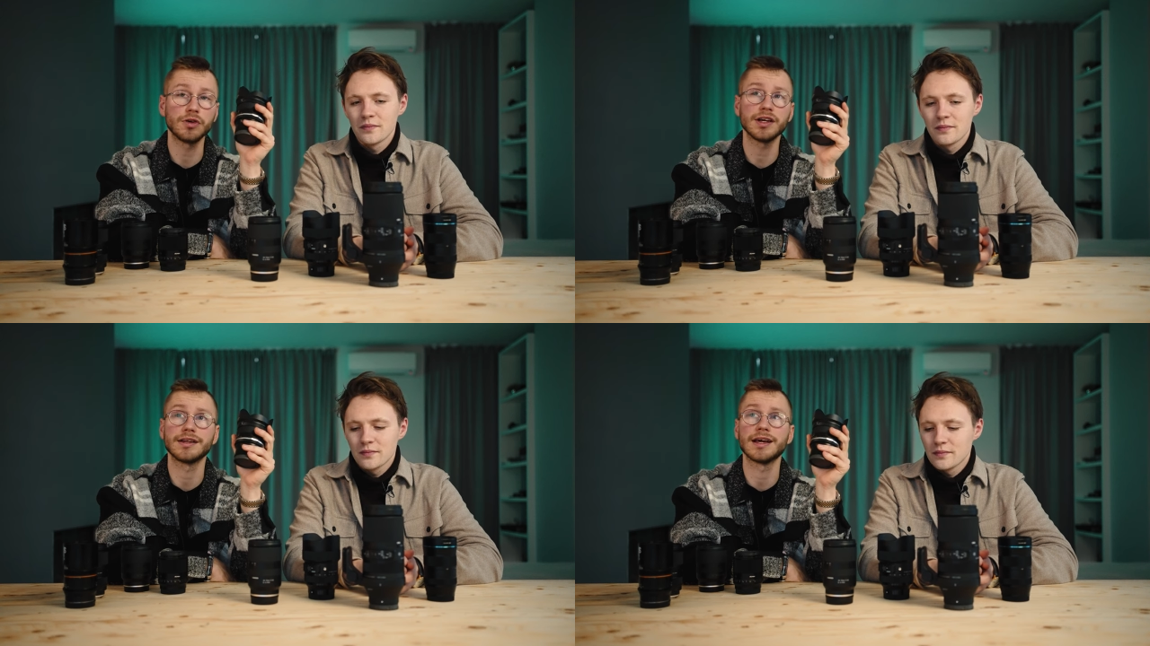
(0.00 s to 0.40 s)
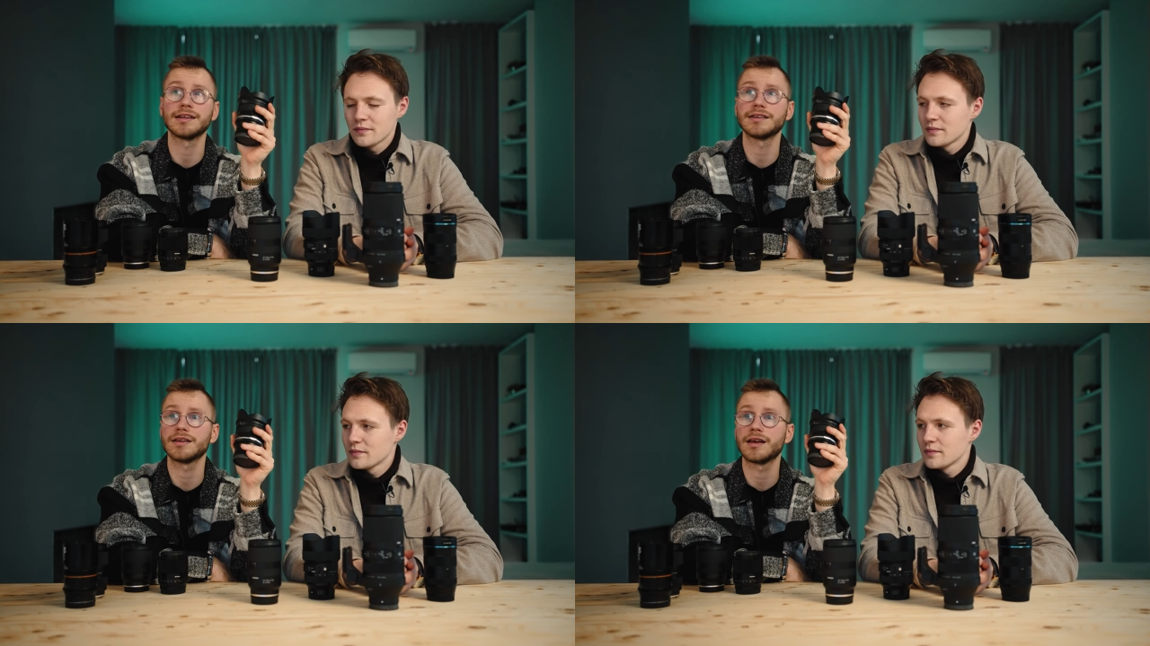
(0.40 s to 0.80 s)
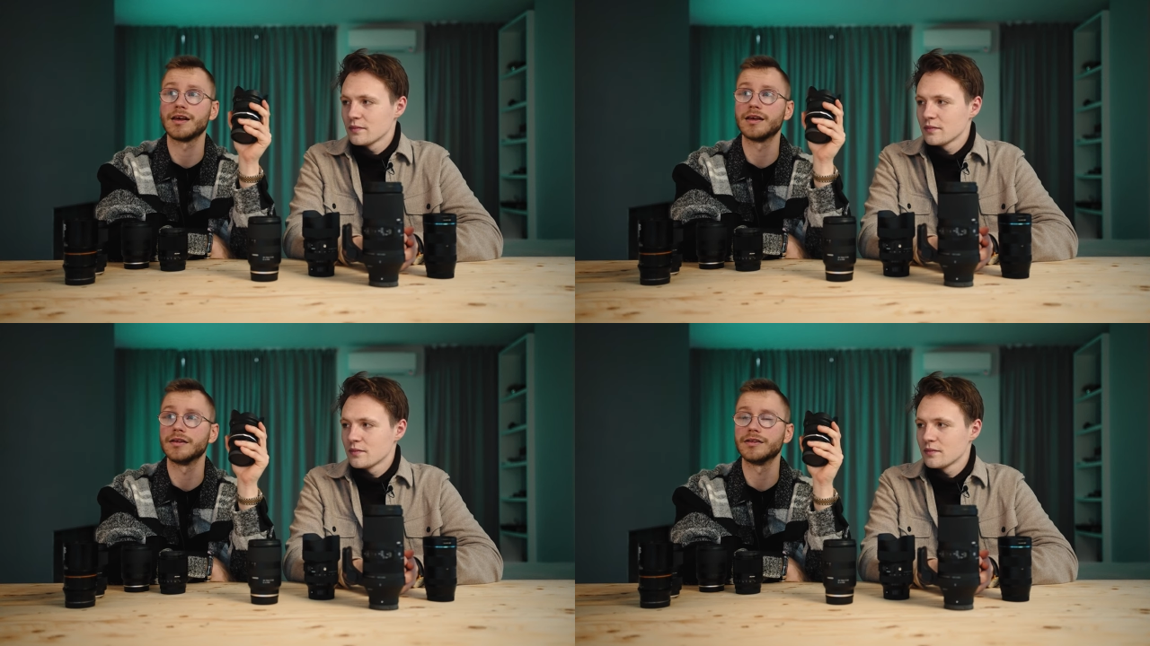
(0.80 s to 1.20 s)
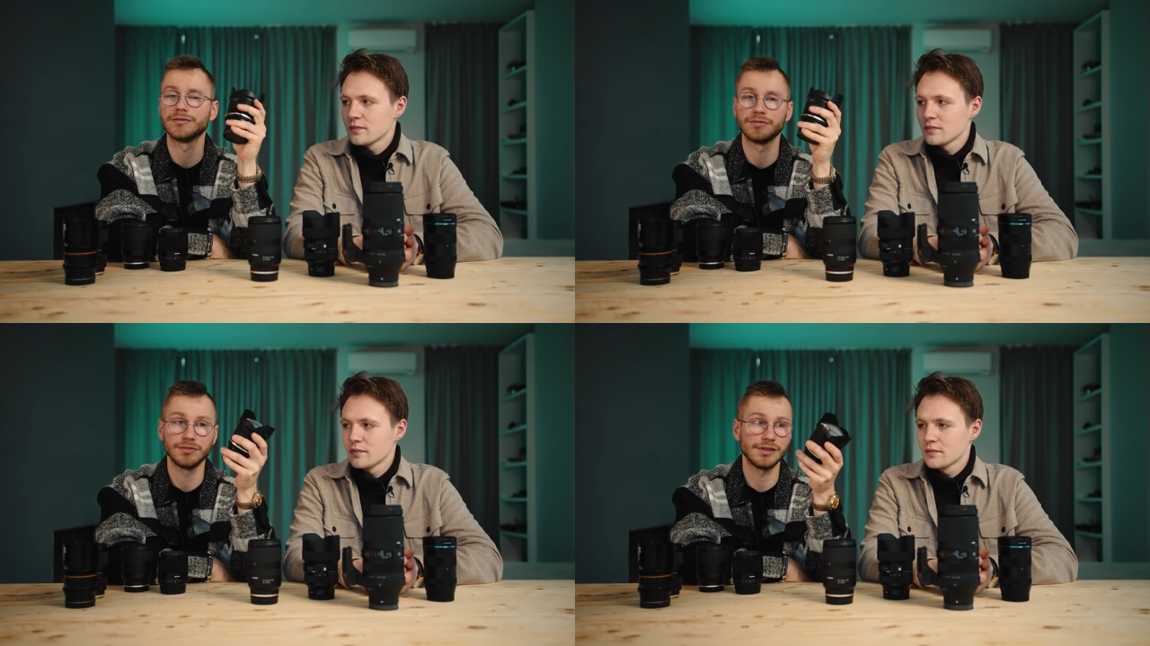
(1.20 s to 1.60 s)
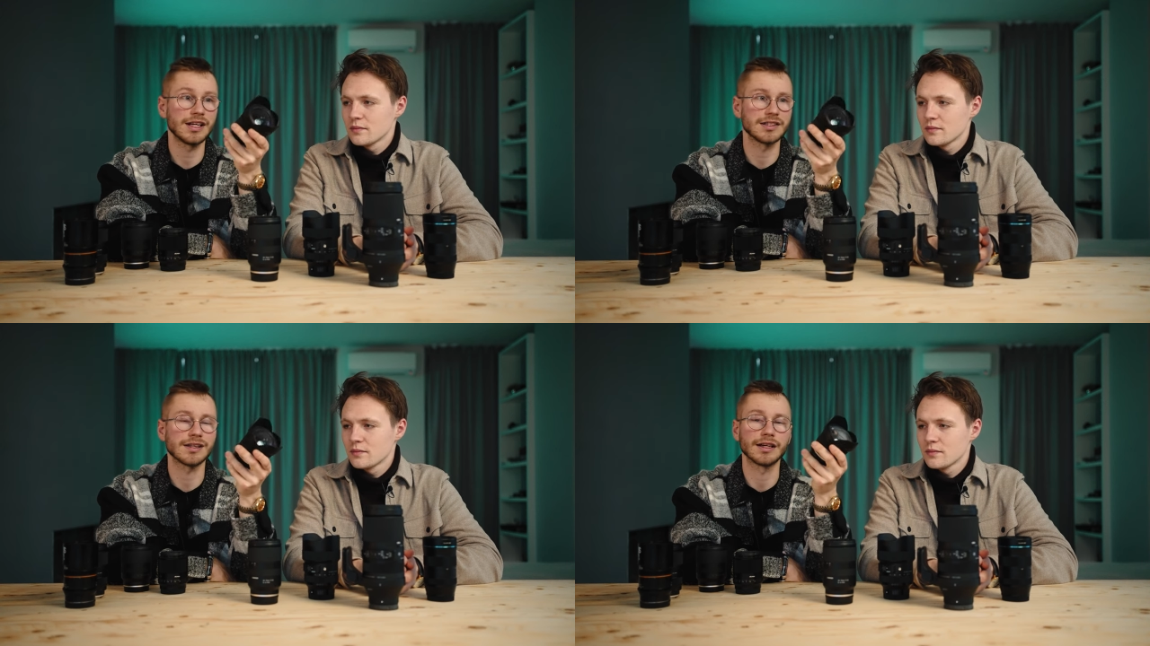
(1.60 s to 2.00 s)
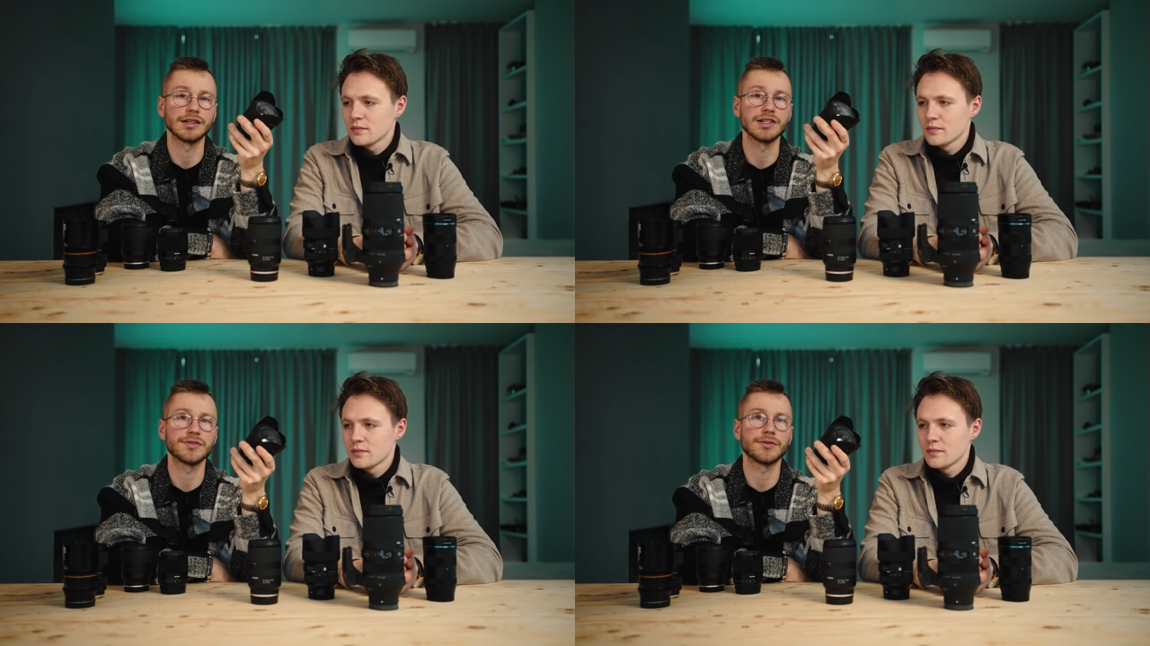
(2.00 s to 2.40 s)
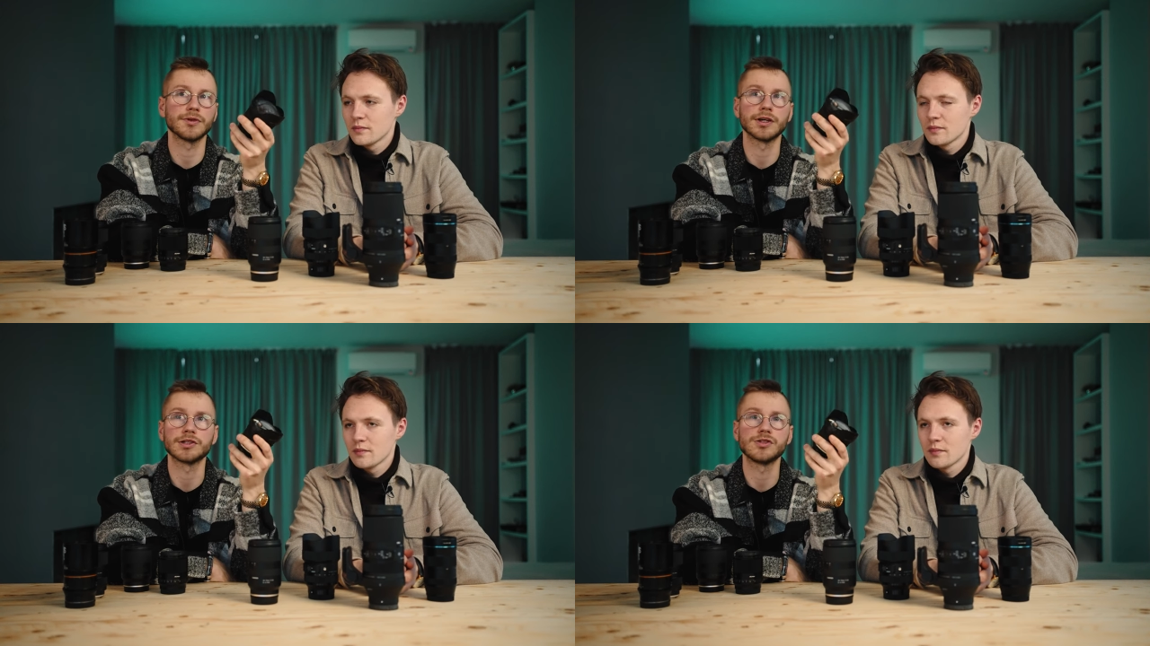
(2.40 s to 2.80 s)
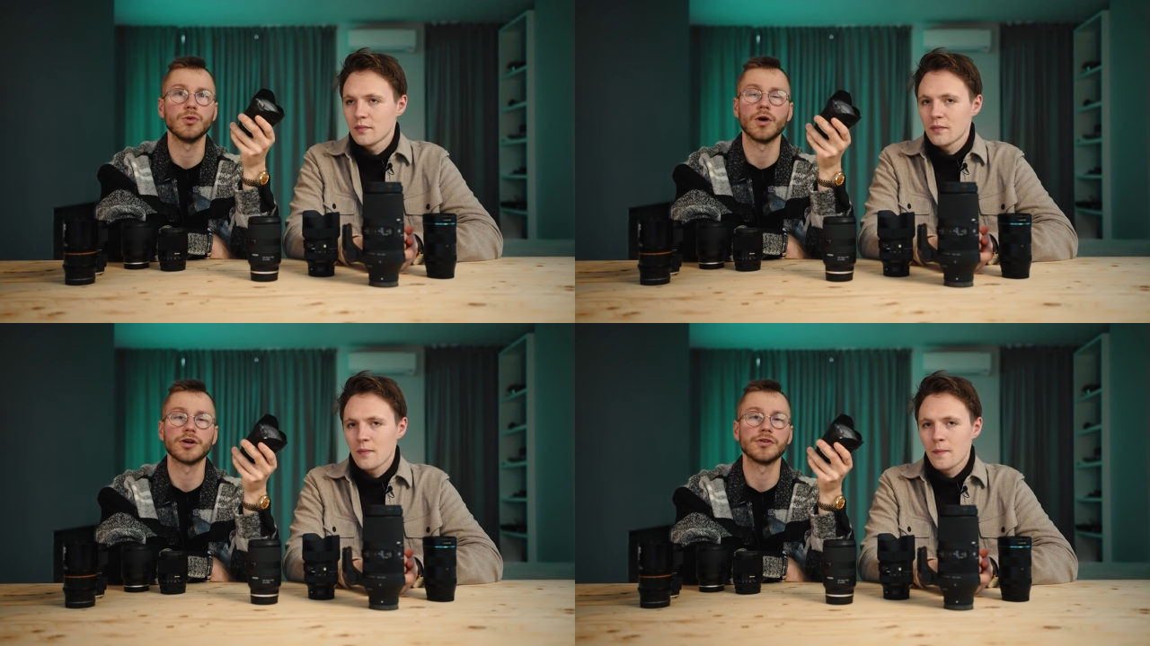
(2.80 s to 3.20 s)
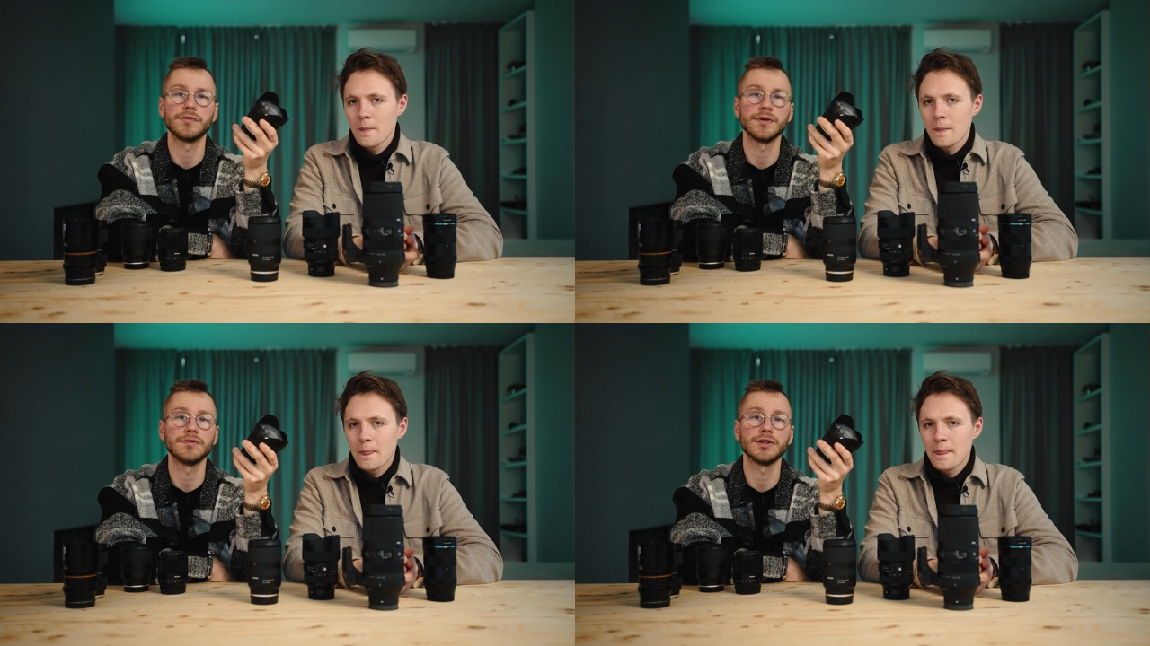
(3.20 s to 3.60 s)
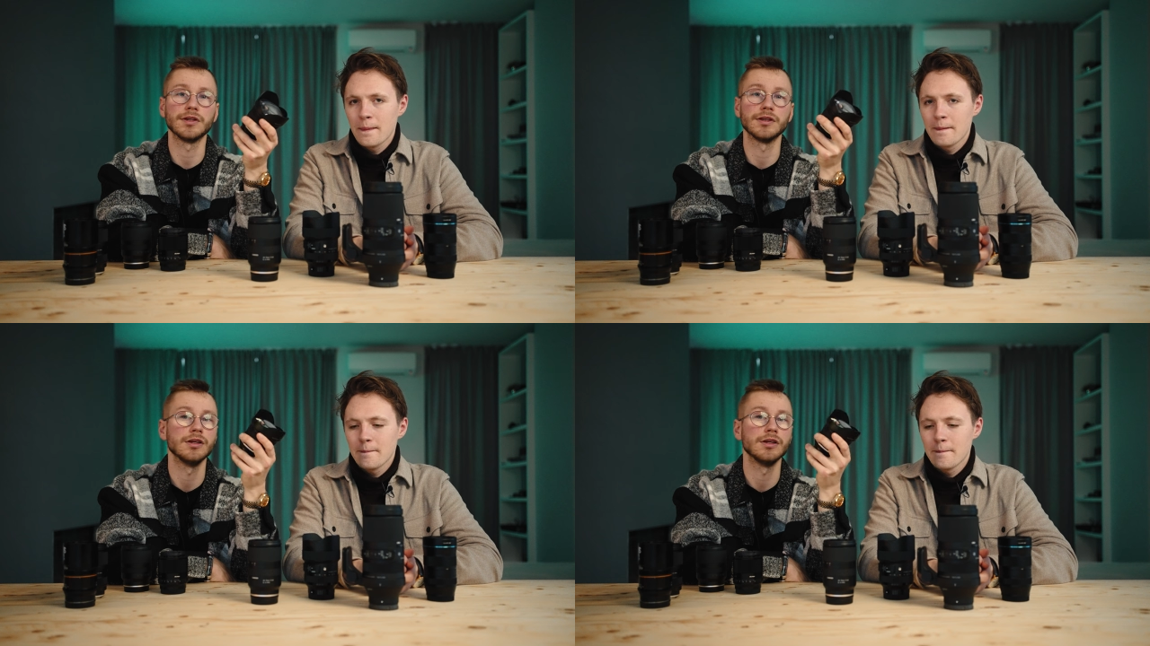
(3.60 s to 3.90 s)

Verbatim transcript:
Speaker 1: You can get a lens like this for like $250.